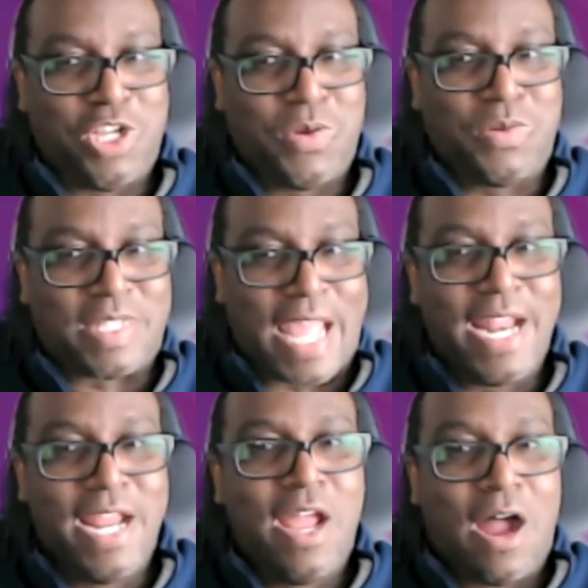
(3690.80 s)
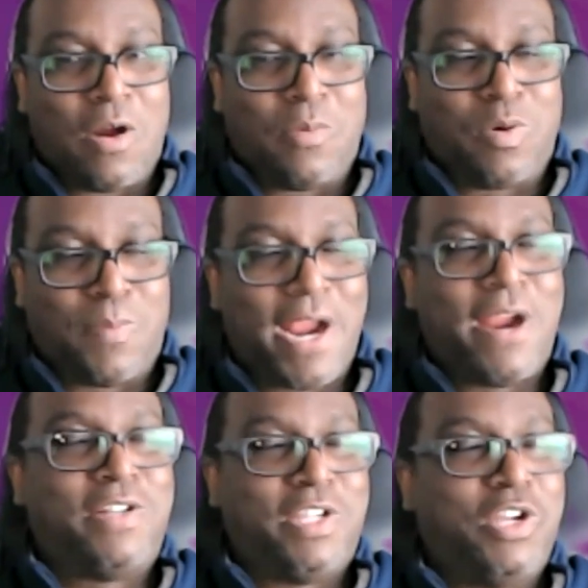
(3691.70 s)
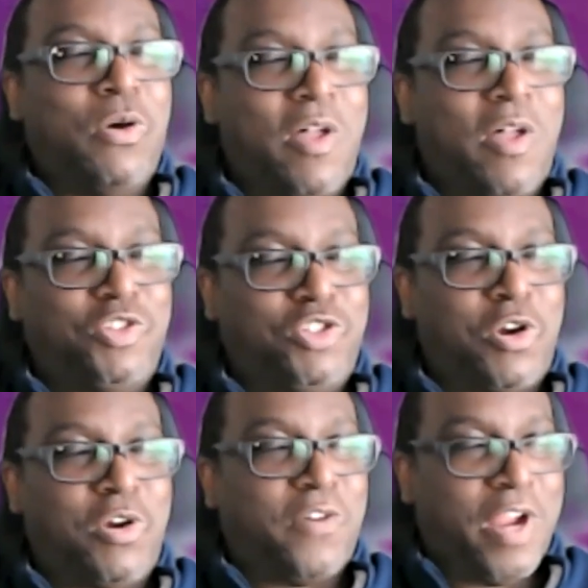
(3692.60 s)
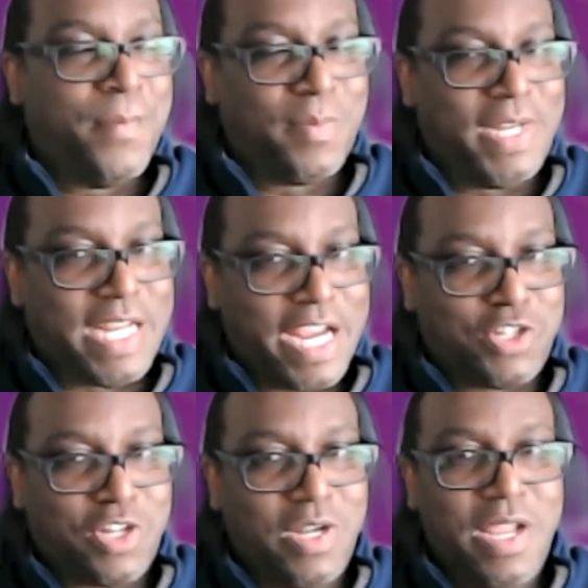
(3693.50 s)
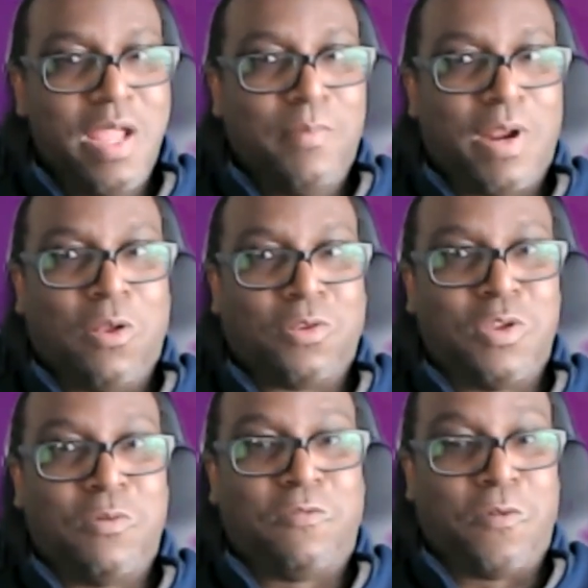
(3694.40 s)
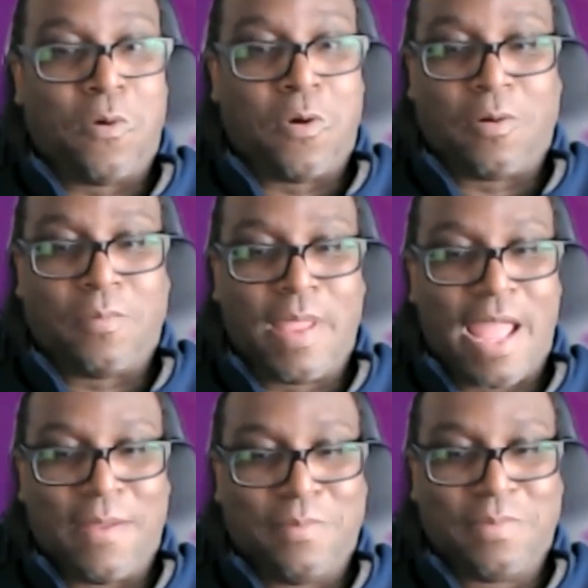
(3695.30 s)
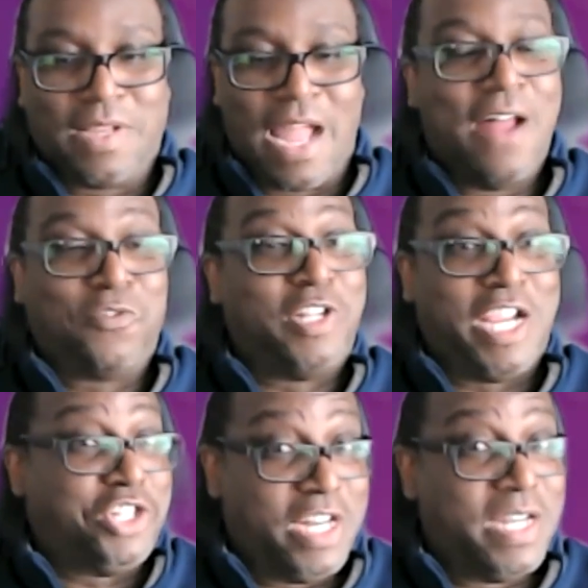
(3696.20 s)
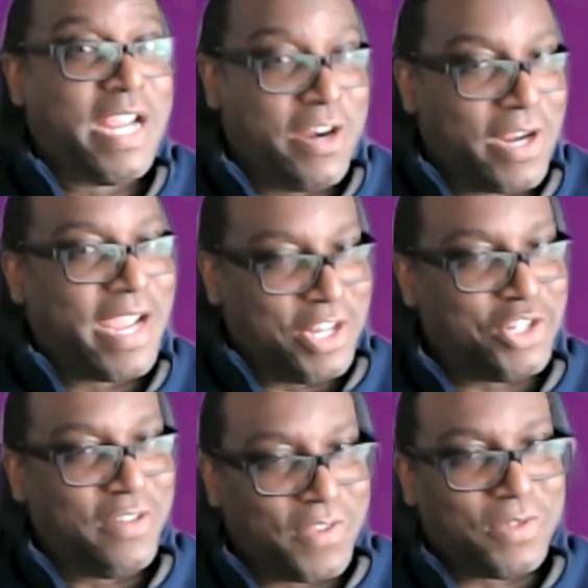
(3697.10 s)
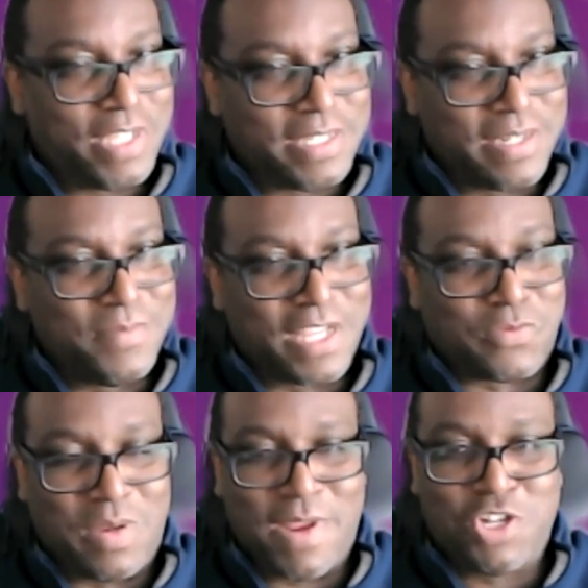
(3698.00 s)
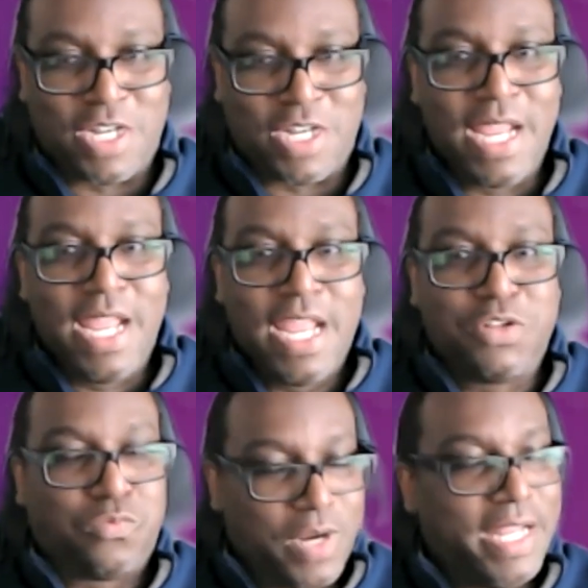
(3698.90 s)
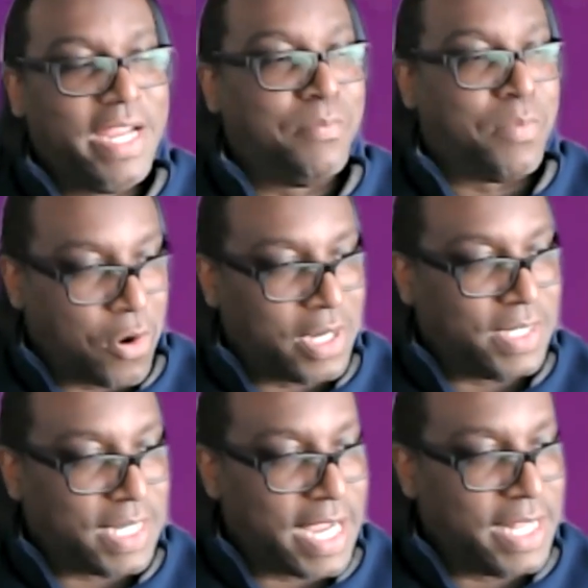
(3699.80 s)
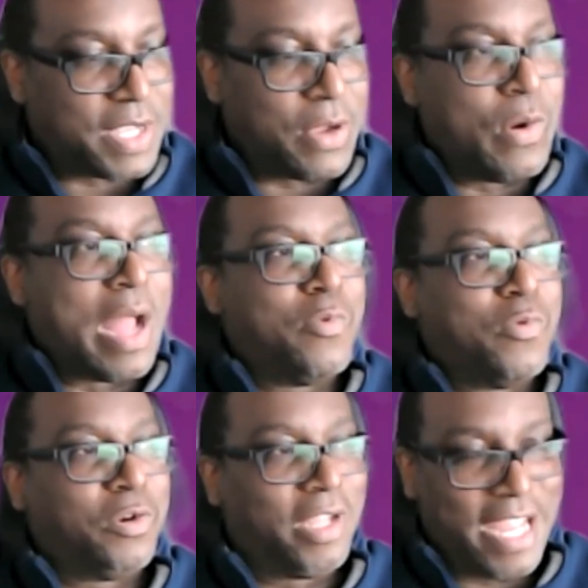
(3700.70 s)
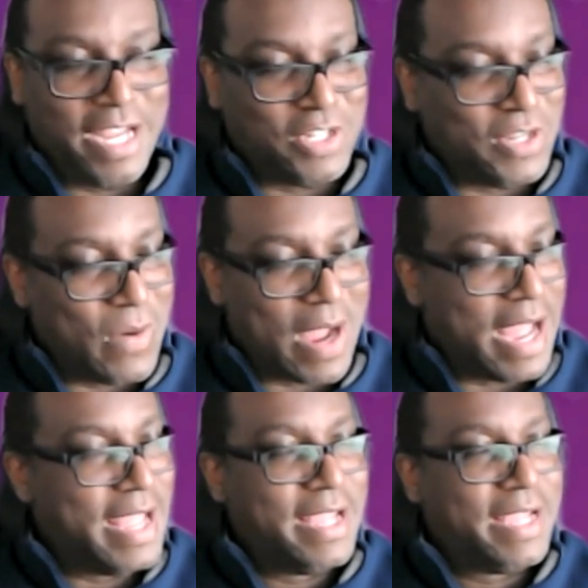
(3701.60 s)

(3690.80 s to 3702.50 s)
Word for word: to use that are prepared to go on this journey for implementation, but also for confrontation and interrogation of those systems, as we mentioned, is really important. And so we're looking to